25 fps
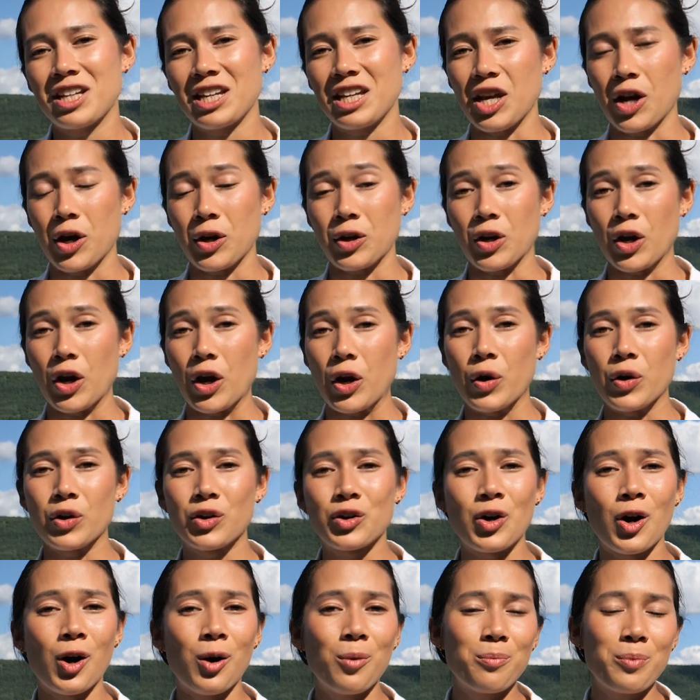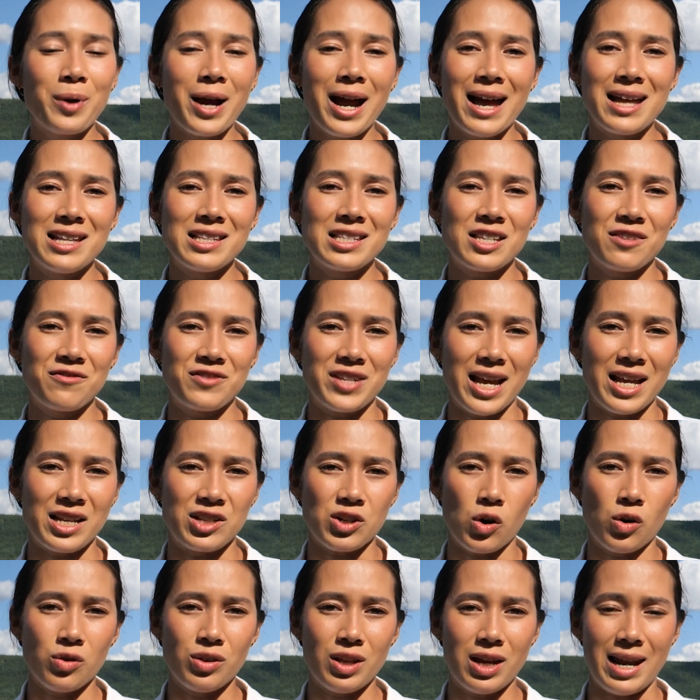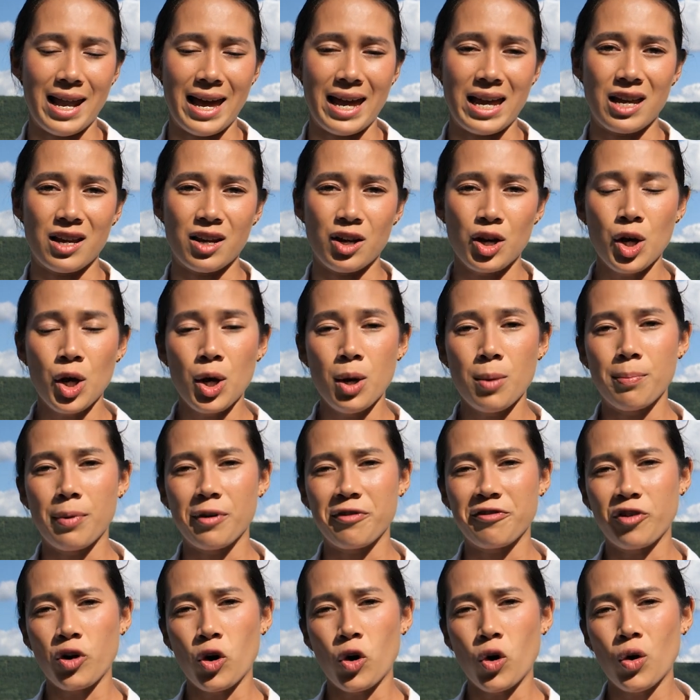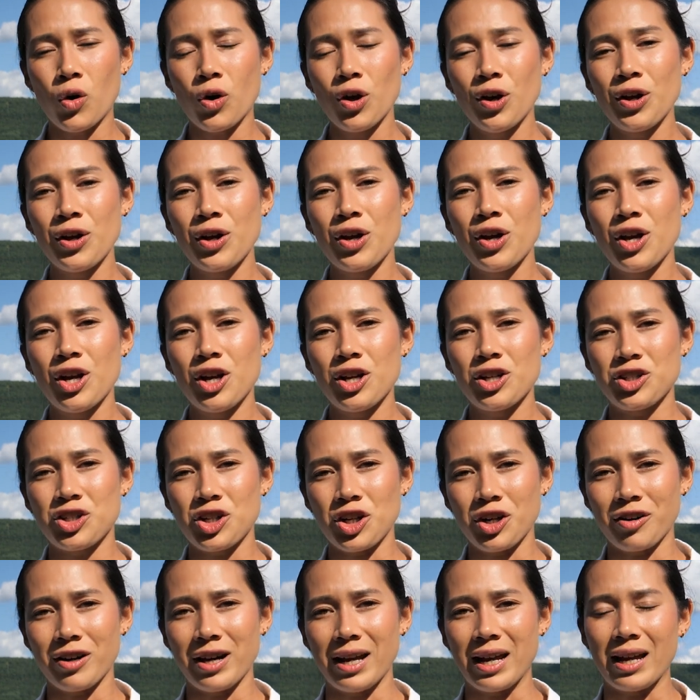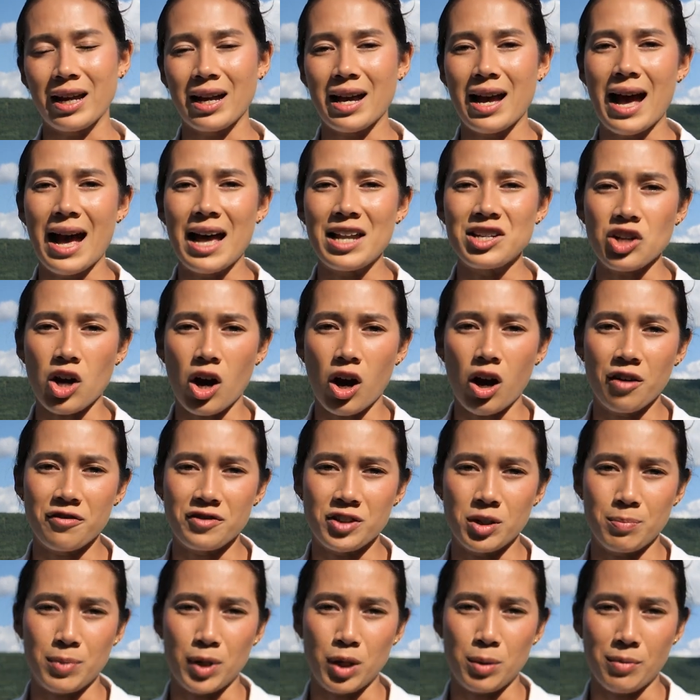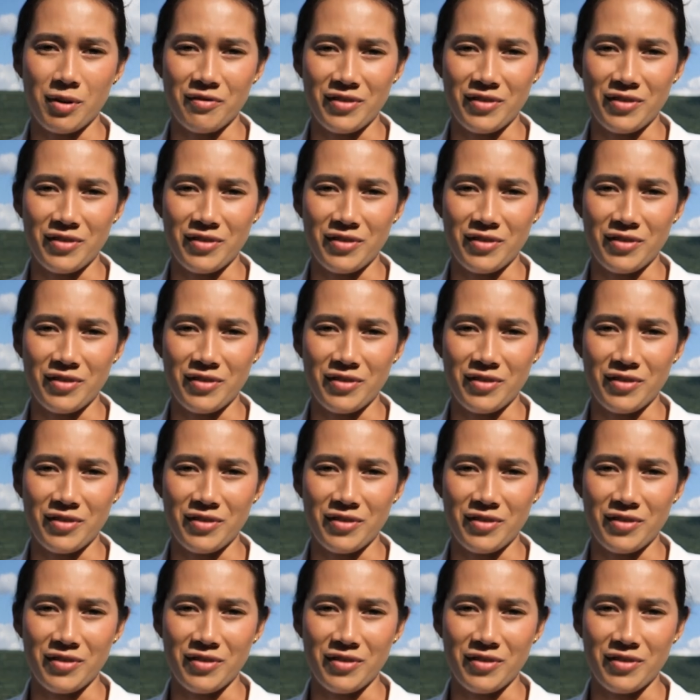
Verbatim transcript: Kiyoko comprehensive data on the lake before, during and after bloom